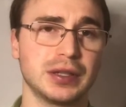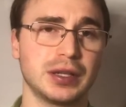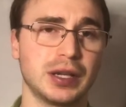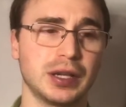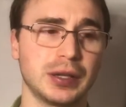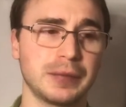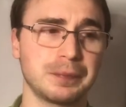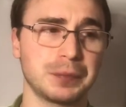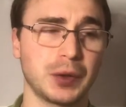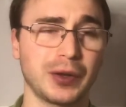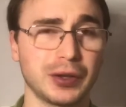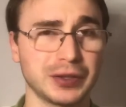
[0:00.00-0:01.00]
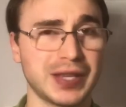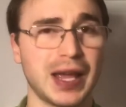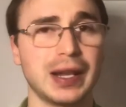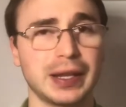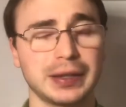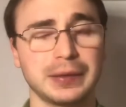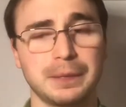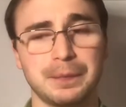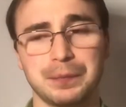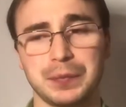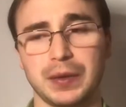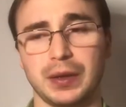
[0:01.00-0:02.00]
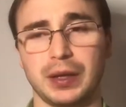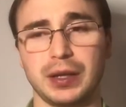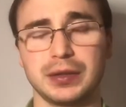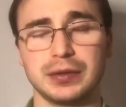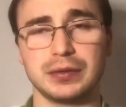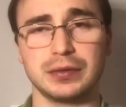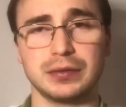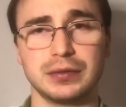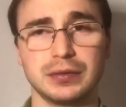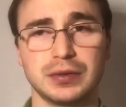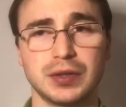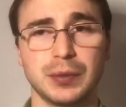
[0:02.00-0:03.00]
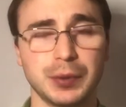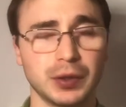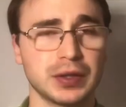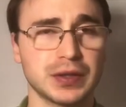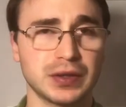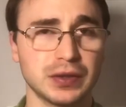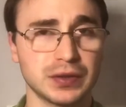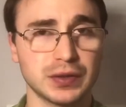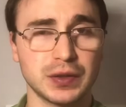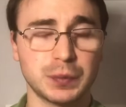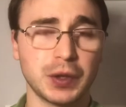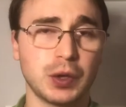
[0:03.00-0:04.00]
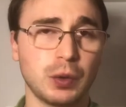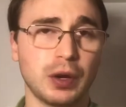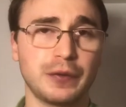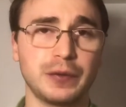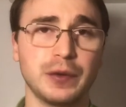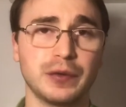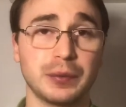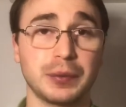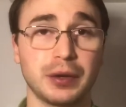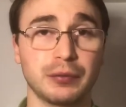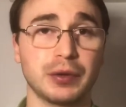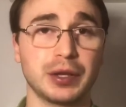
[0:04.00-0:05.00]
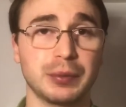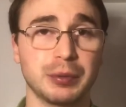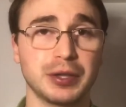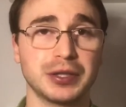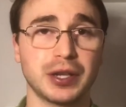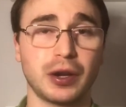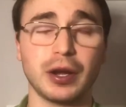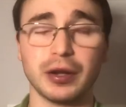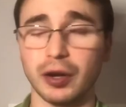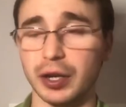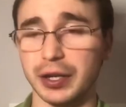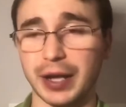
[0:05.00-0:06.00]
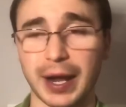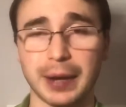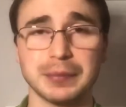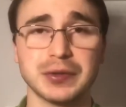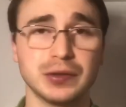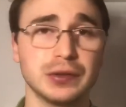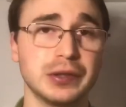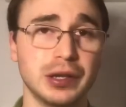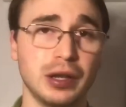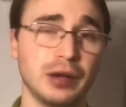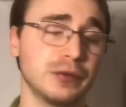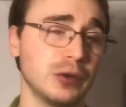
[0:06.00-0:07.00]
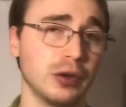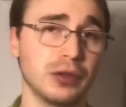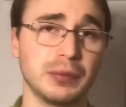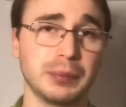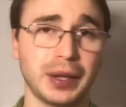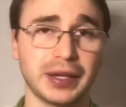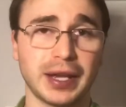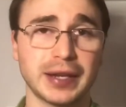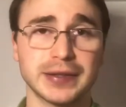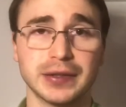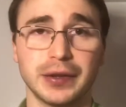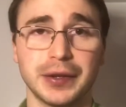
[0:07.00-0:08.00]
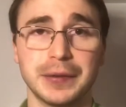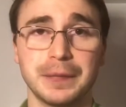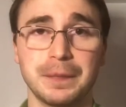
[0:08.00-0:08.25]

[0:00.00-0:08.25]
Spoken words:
are telling. And to be honest, there's been quite a few of them that I've really appreciated. I absolutely love Gotham by Gaslight.